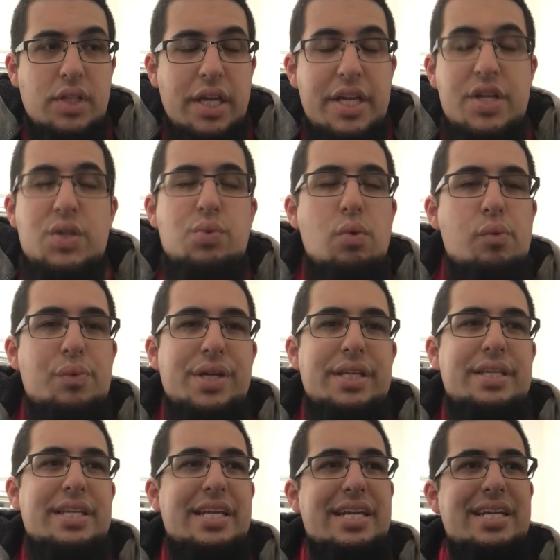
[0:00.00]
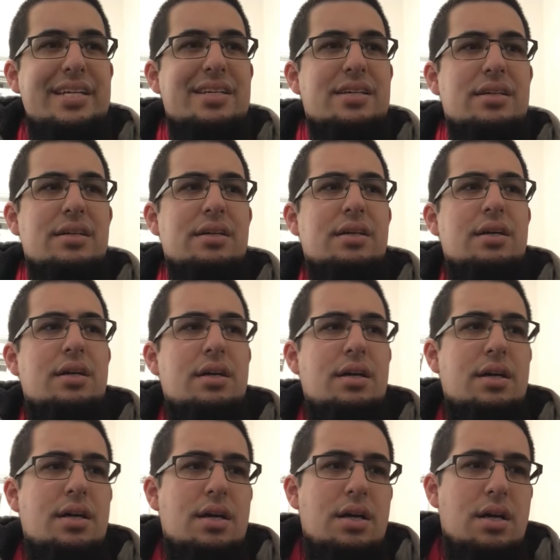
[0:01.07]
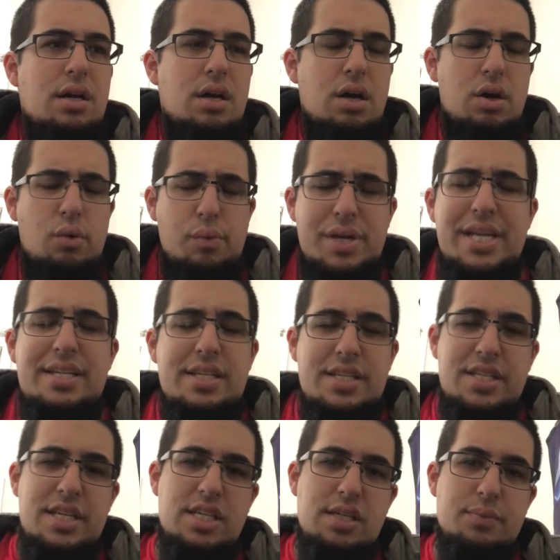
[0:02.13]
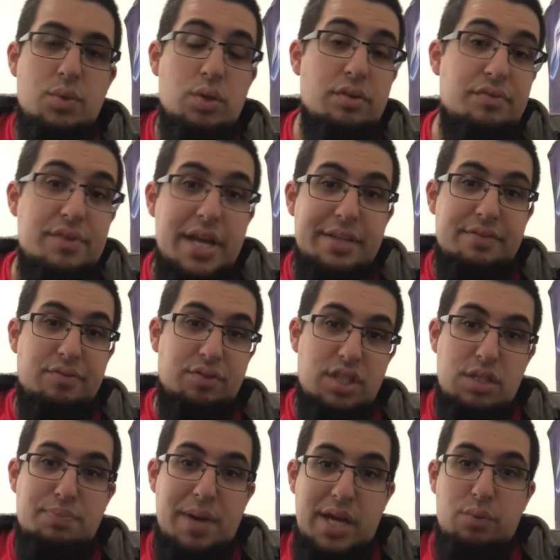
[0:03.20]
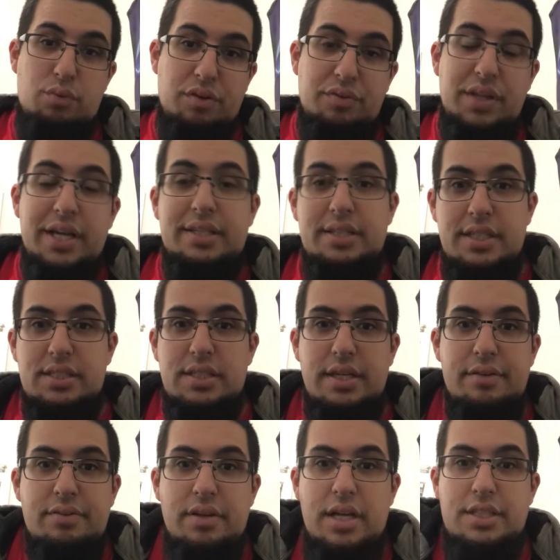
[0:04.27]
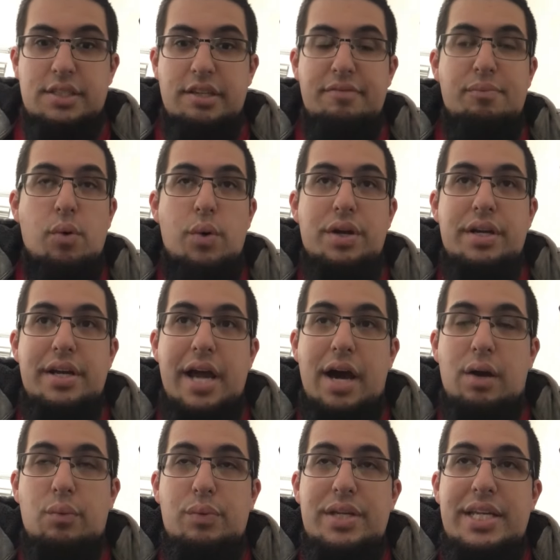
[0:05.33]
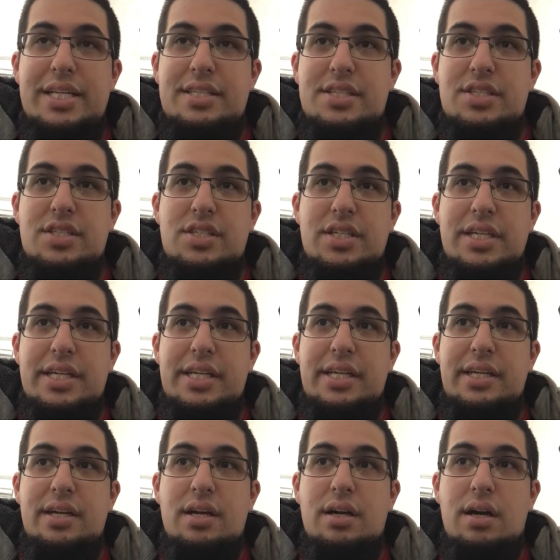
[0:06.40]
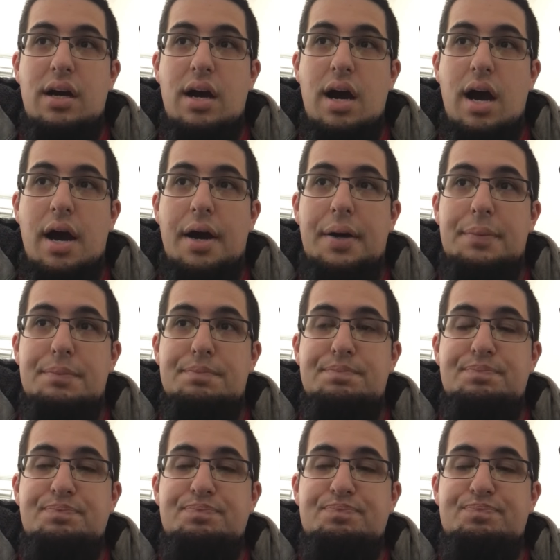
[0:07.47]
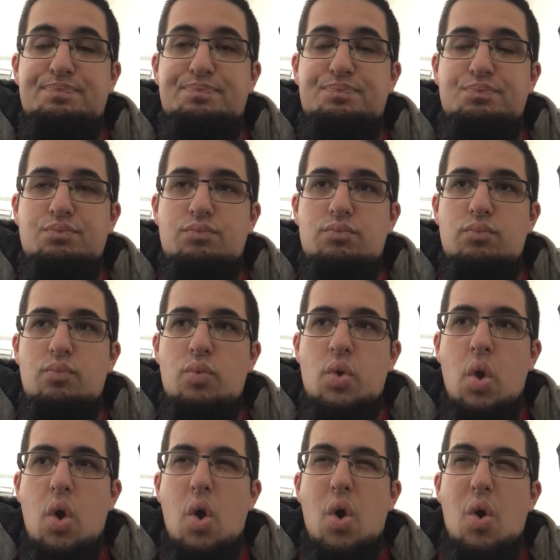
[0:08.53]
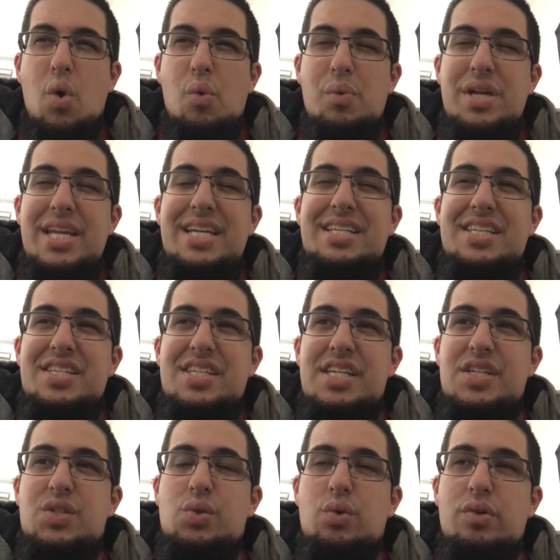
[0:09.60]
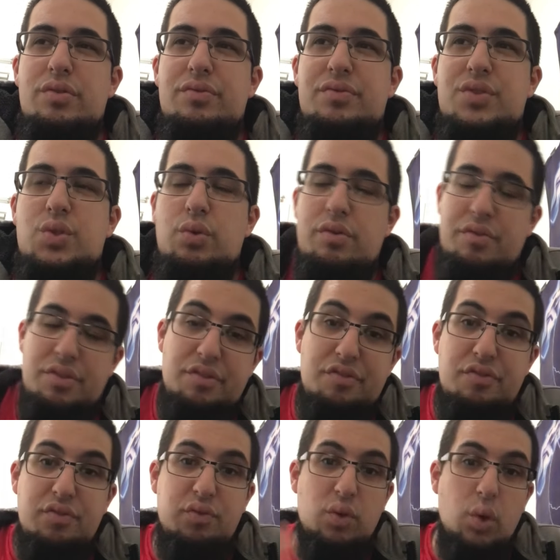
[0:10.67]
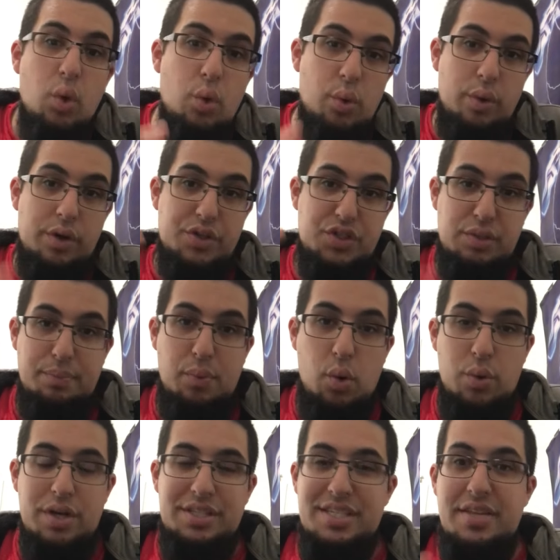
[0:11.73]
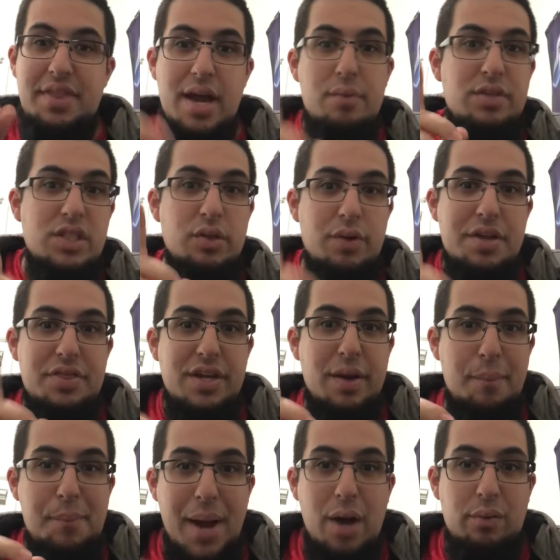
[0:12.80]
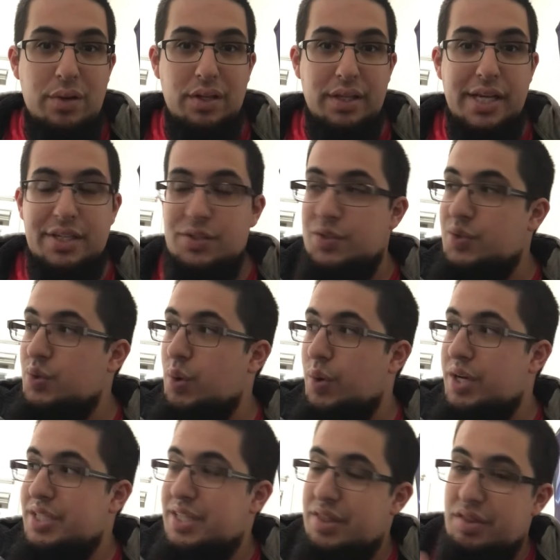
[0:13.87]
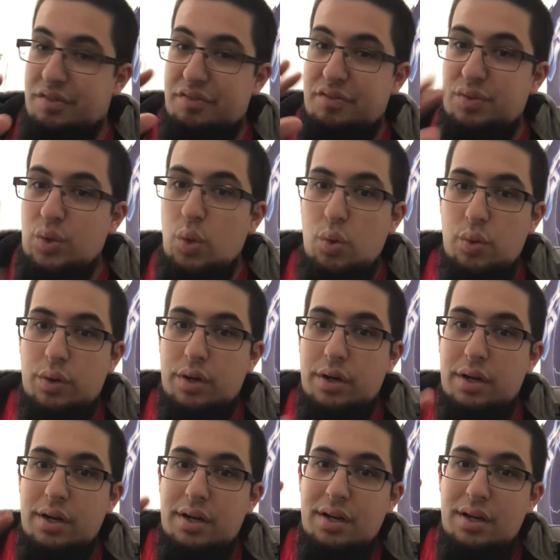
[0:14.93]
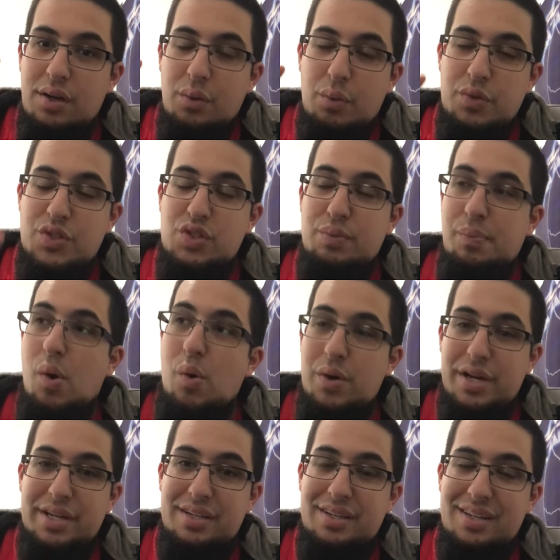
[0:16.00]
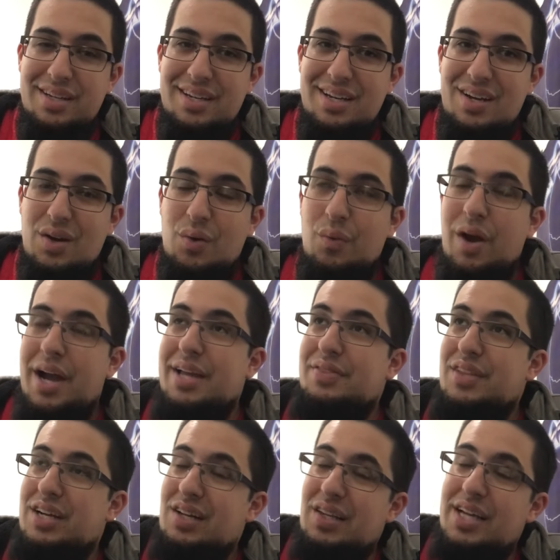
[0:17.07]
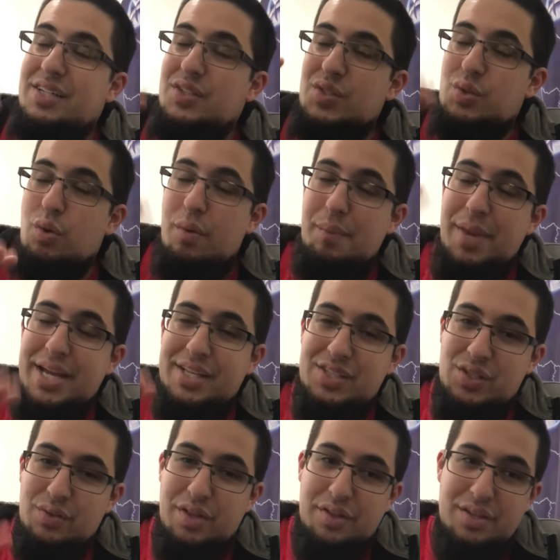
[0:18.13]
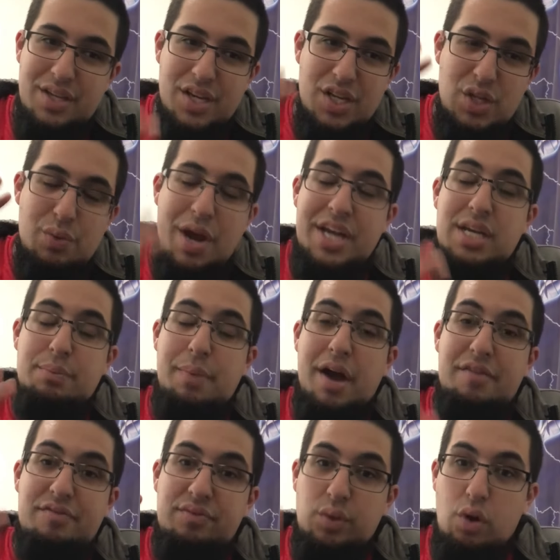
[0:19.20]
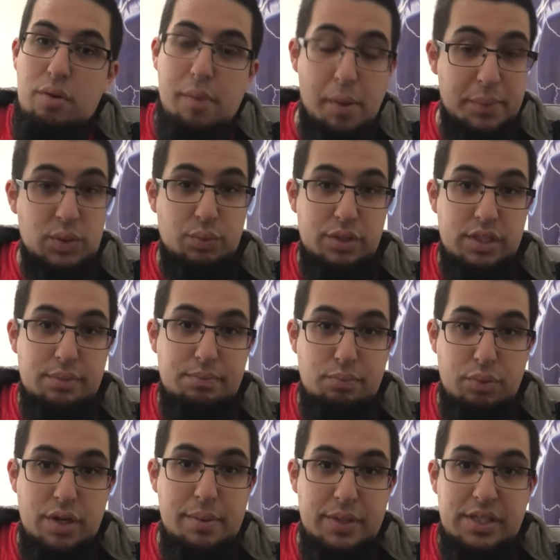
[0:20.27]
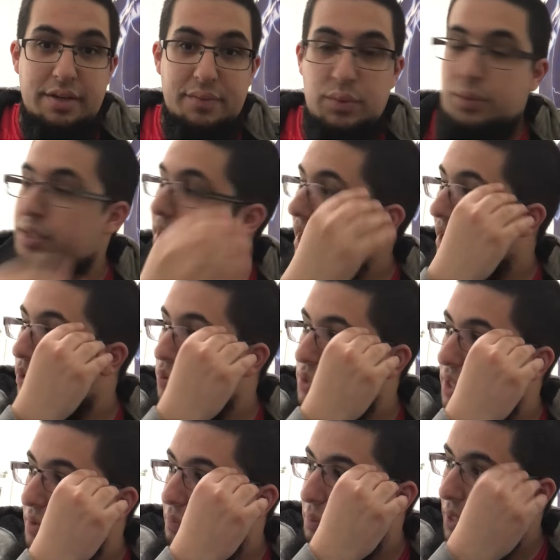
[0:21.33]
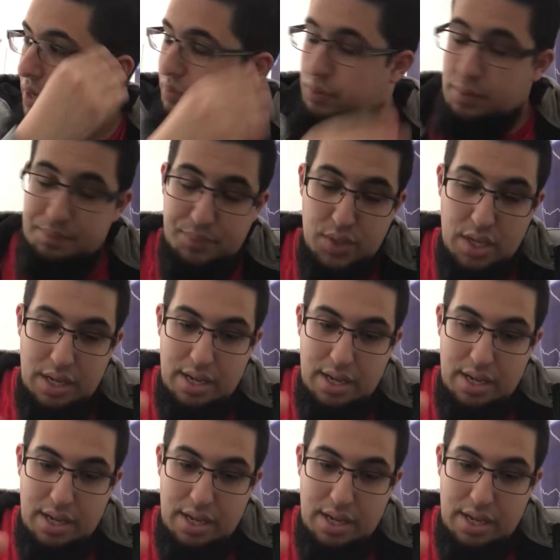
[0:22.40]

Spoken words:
Here's what we need. We need to see some sort of net spend reflected, as they've pointed out. And we need to see sort of the floor supported. See, that was the great thing about Collector Score, is that the floor was supported. Right? The collector score made it so that you had to buy floor moments, which pretty much everyone can who's on the platform.